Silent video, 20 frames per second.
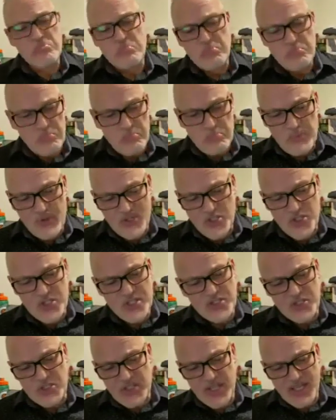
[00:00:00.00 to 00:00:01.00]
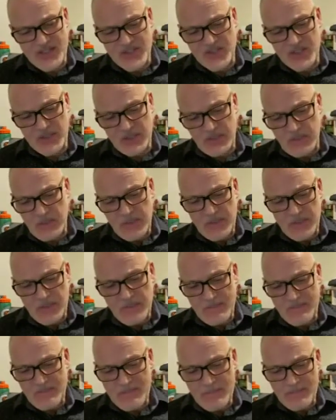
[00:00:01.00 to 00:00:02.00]
But Jesus has,
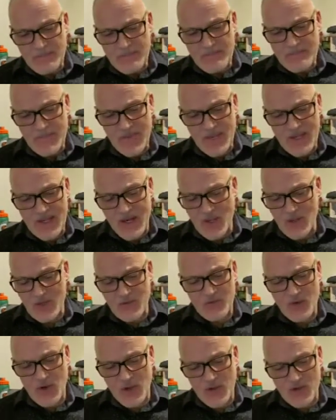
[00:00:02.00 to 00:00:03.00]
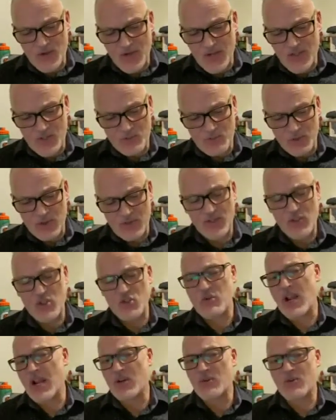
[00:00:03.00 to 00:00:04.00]
God the Father has a perfect
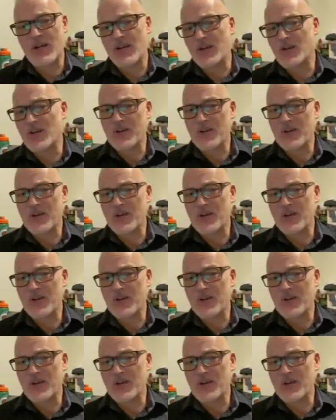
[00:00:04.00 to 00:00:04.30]
track record